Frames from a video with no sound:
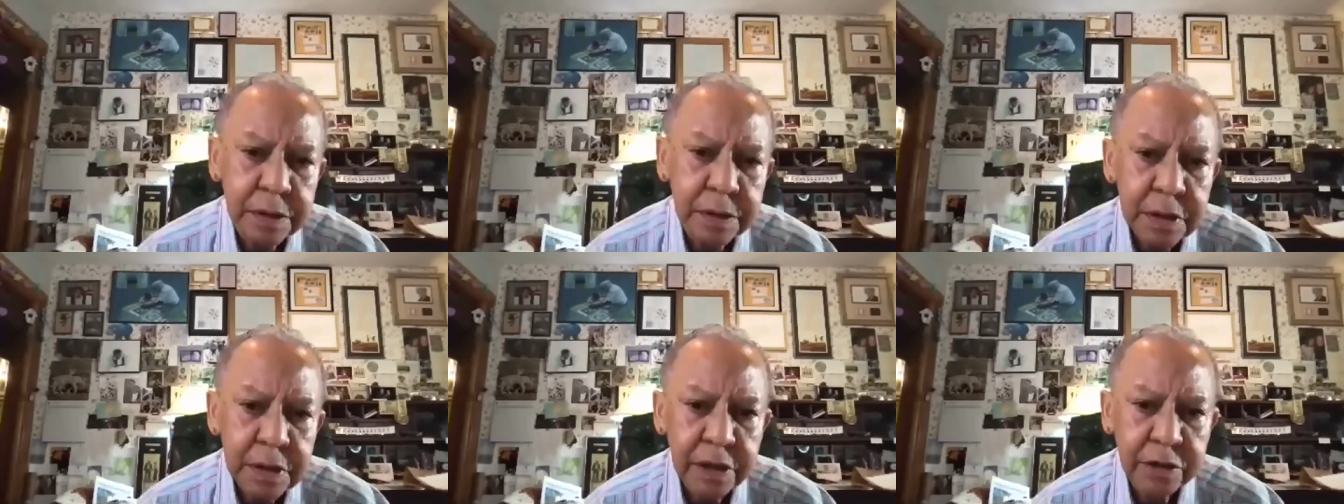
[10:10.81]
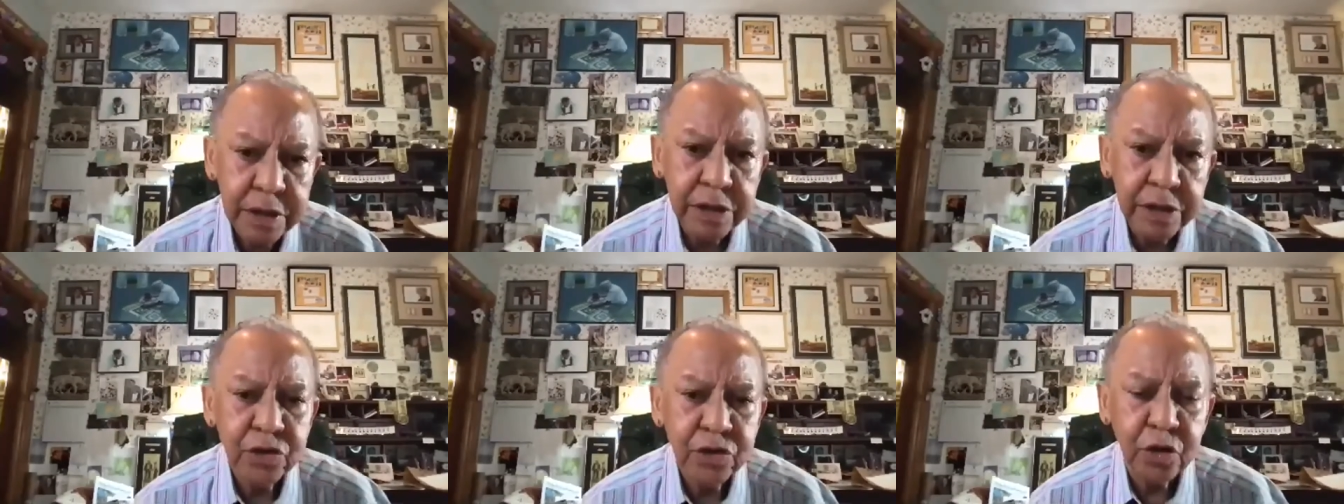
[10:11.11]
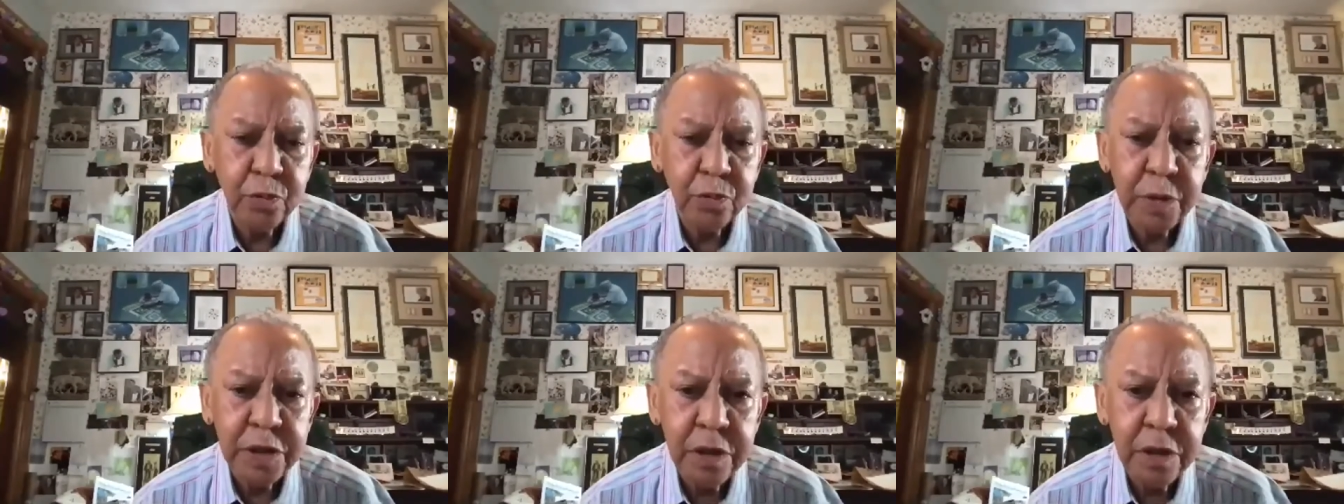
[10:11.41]
It
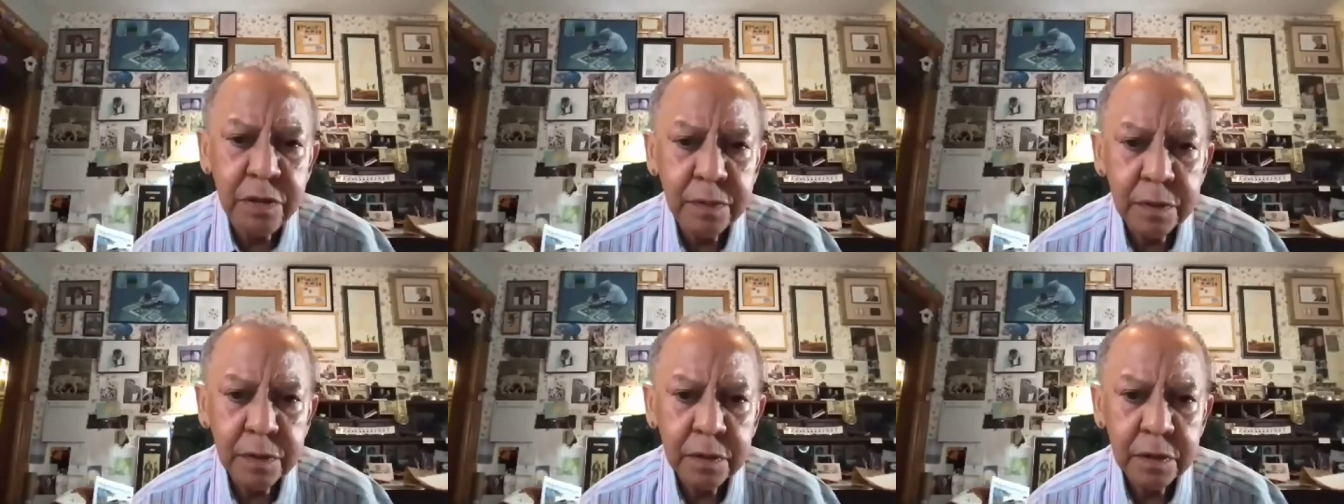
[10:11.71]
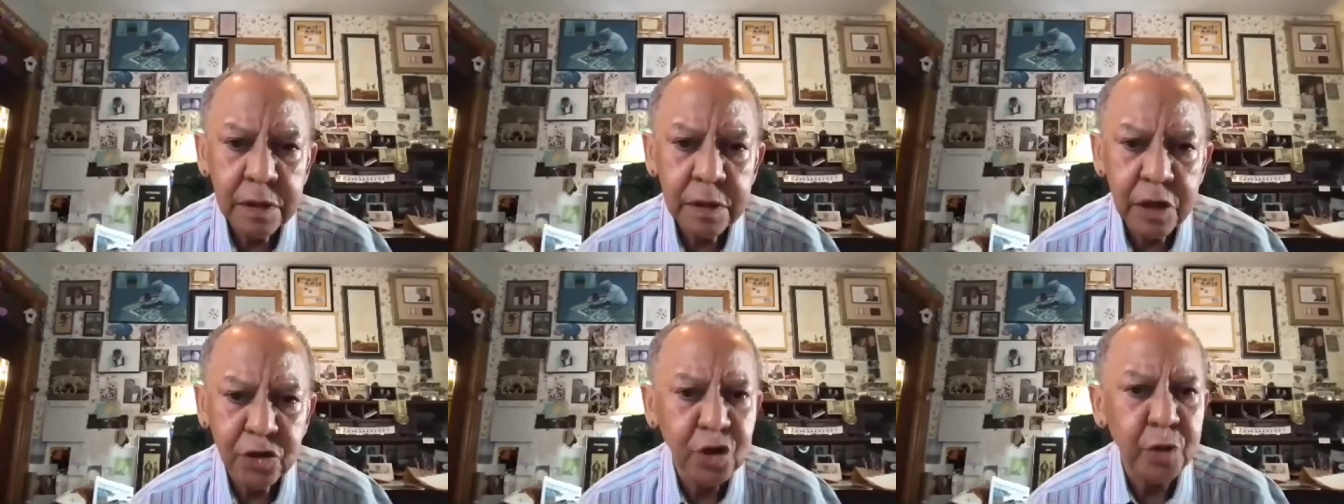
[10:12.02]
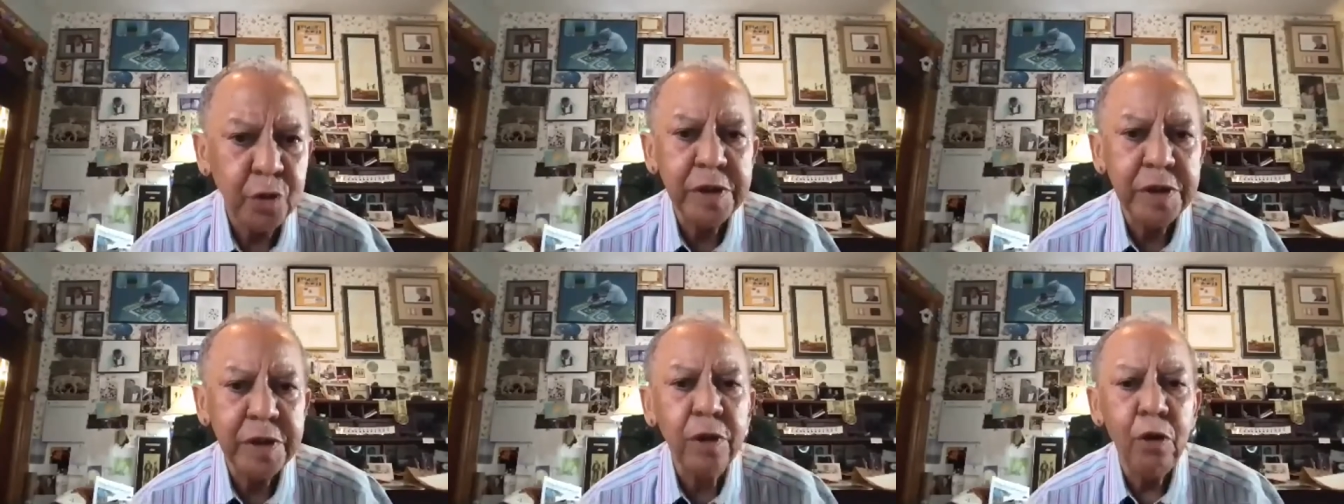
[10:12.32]
should be
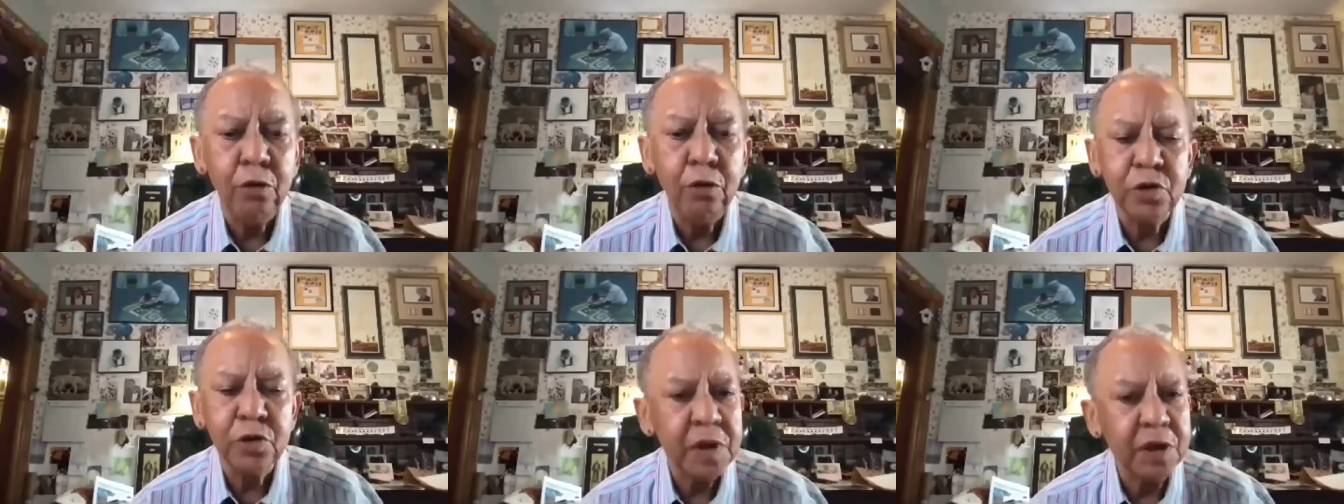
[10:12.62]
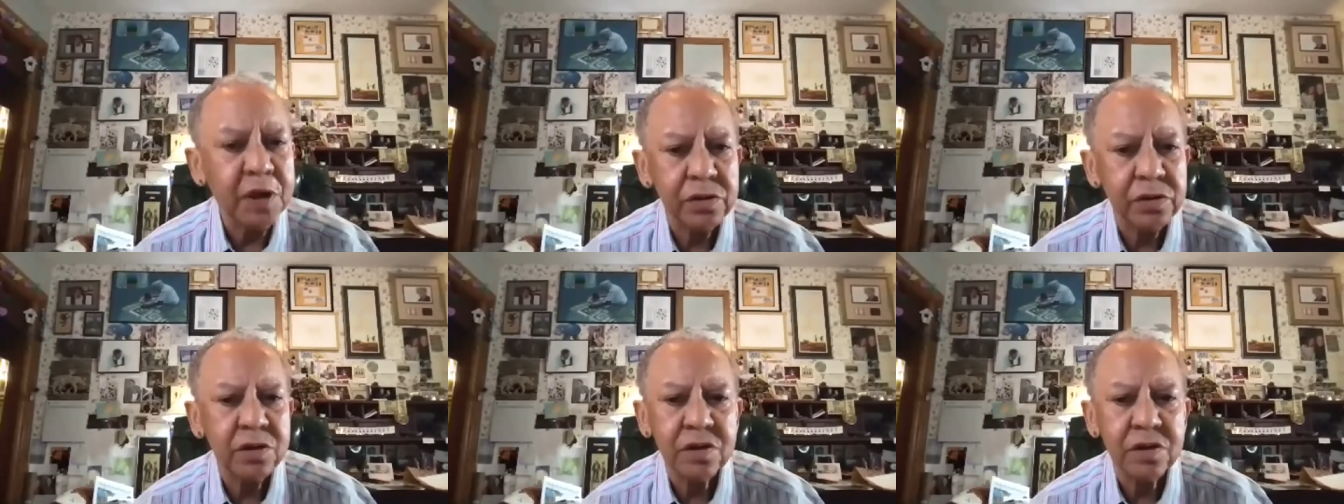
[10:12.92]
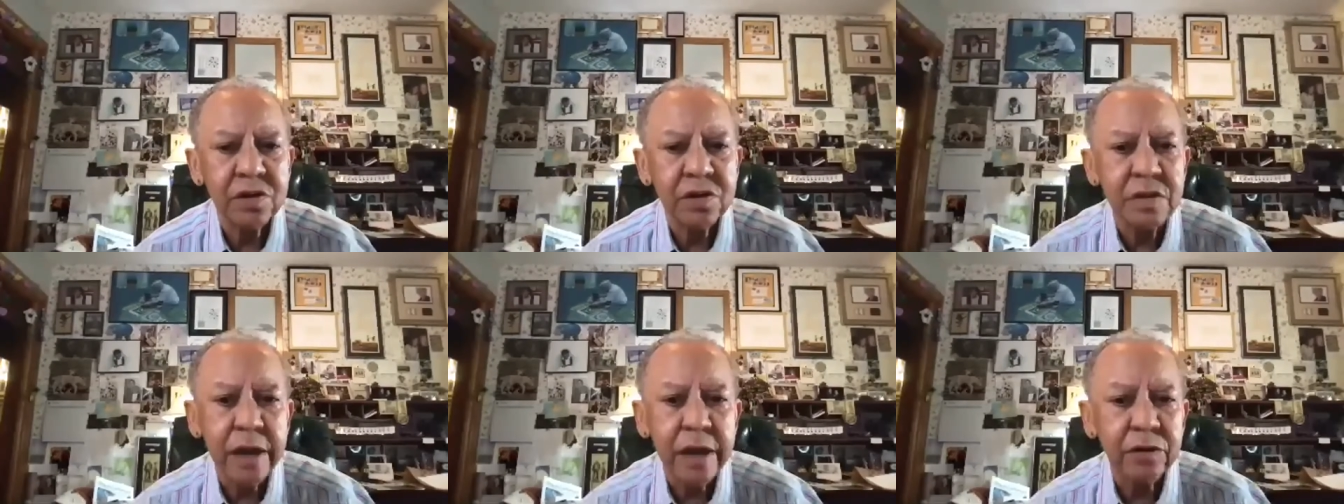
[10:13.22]
closed, because
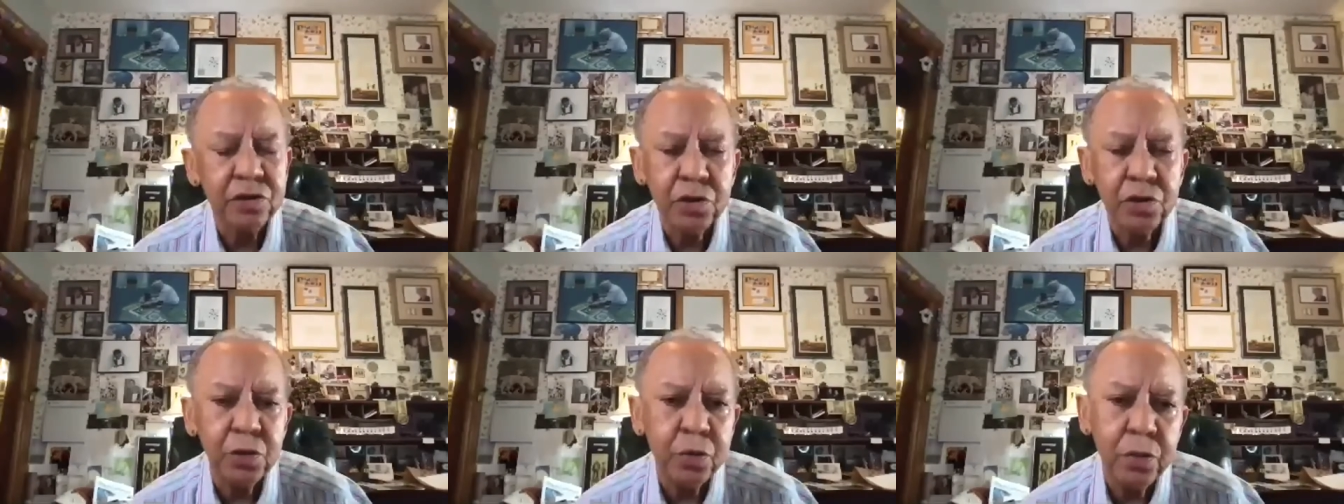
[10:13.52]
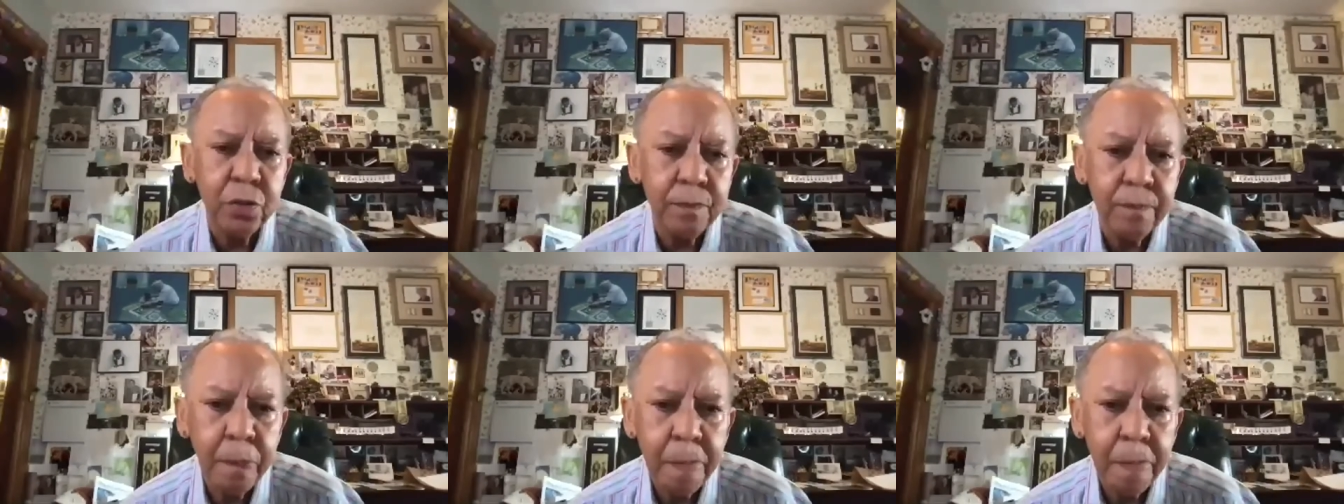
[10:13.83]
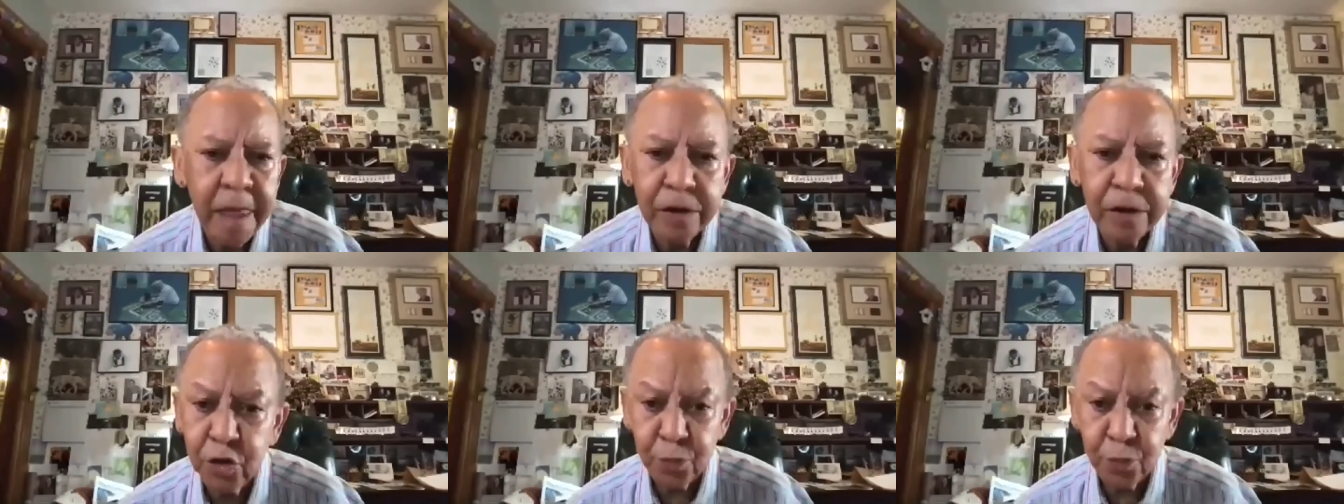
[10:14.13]
it's not a zoo,
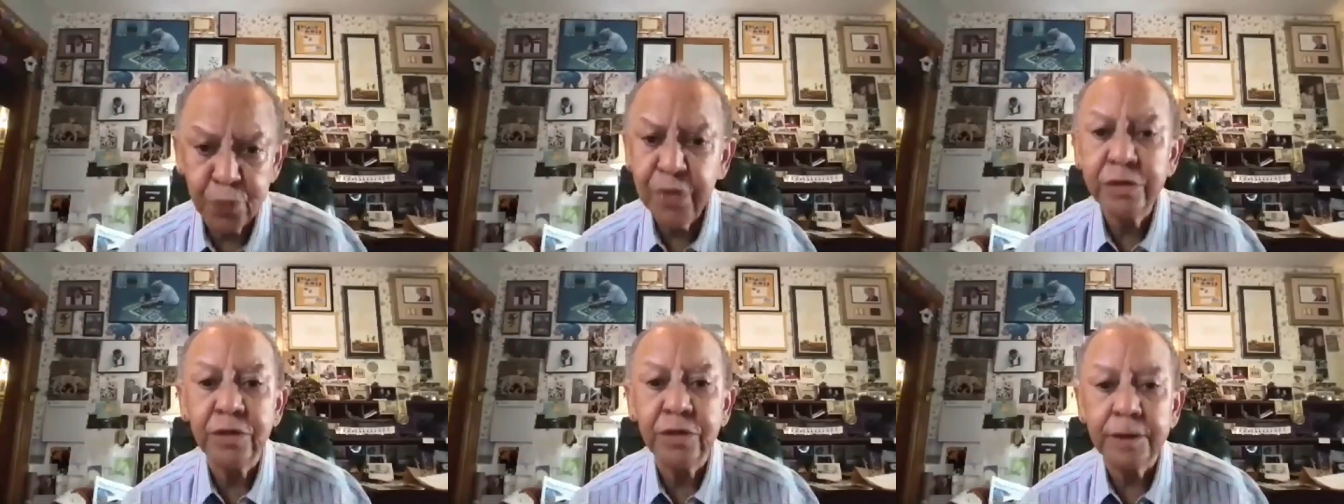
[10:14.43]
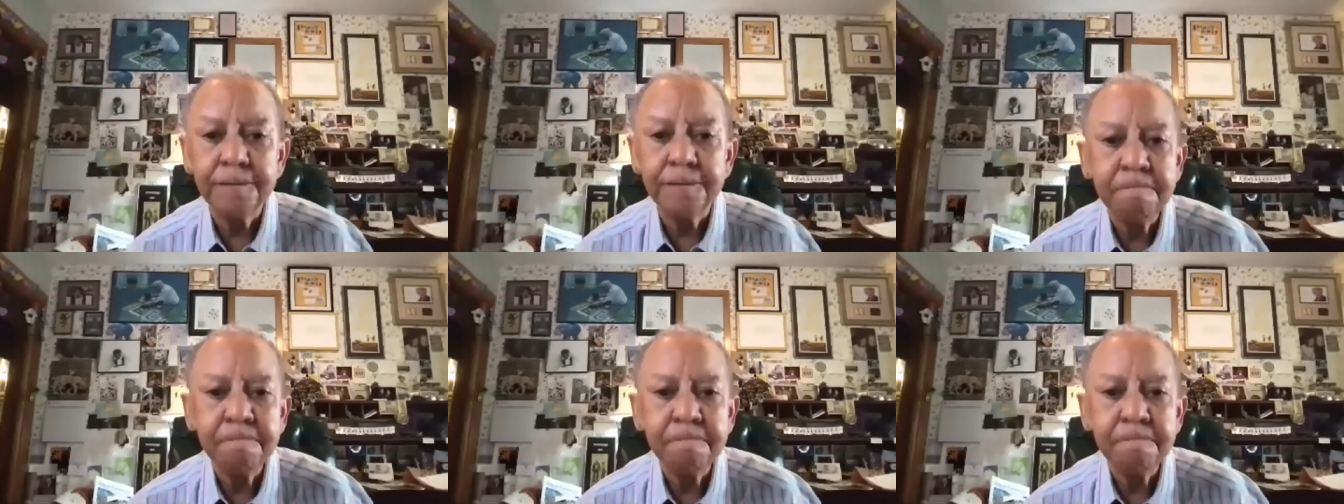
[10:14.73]
it's a prison.